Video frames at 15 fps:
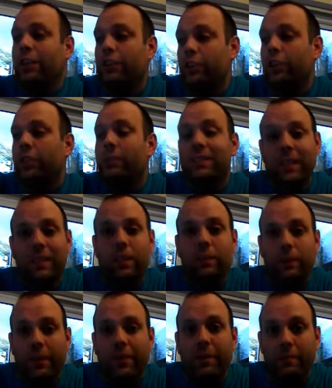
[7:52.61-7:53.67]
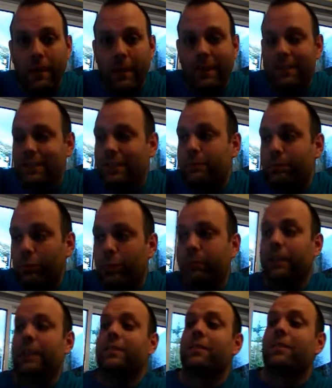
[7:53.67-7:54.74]
you deal with the minuses
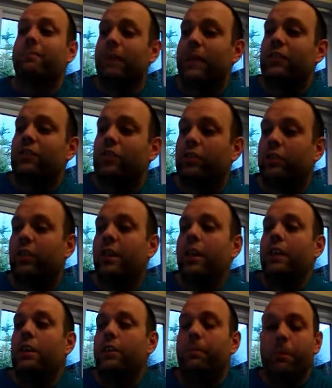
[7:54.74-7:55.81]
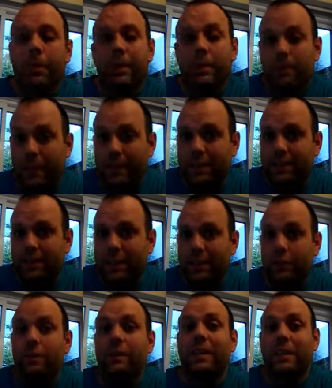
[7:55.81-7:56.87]
properly. So make sure you put in the minus
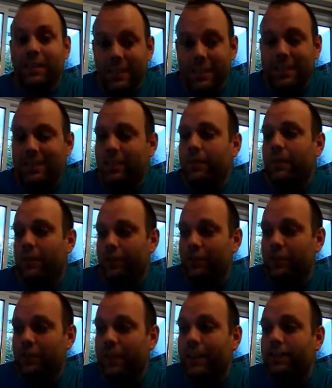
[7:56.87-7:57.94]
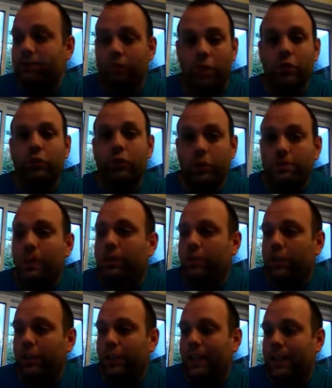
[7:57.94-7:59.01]
values where you need to, or else you'll get the wrong
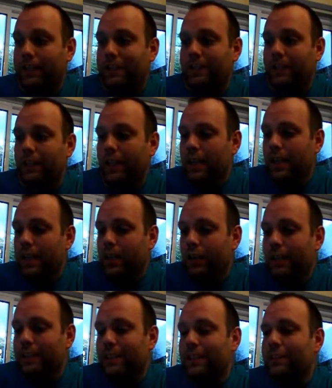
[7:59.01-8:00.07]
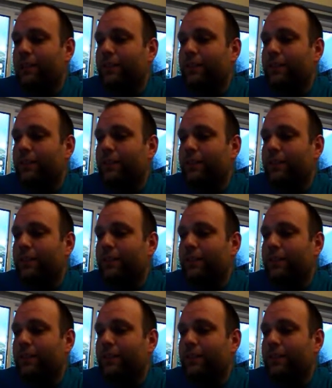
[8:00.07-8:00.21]
numerical answer. Okay, so that's